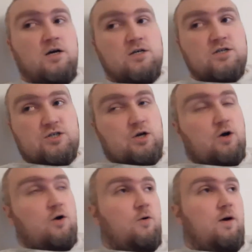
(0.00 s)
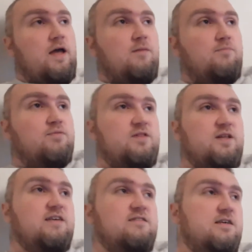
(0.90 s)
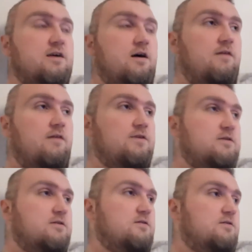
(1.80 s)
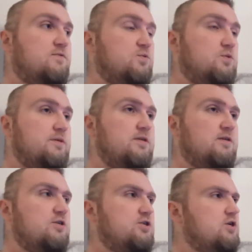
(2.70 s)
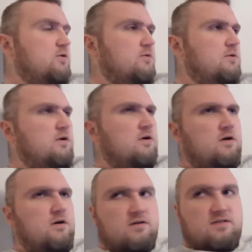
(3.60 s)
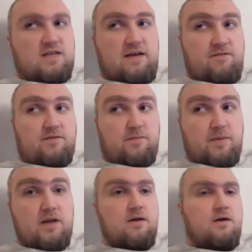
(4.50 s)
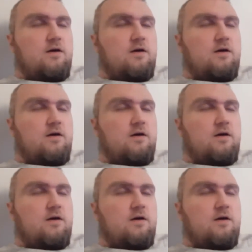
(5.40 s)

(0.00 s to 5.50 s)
show a pleasing of a of a woman on a show because heaven forbid.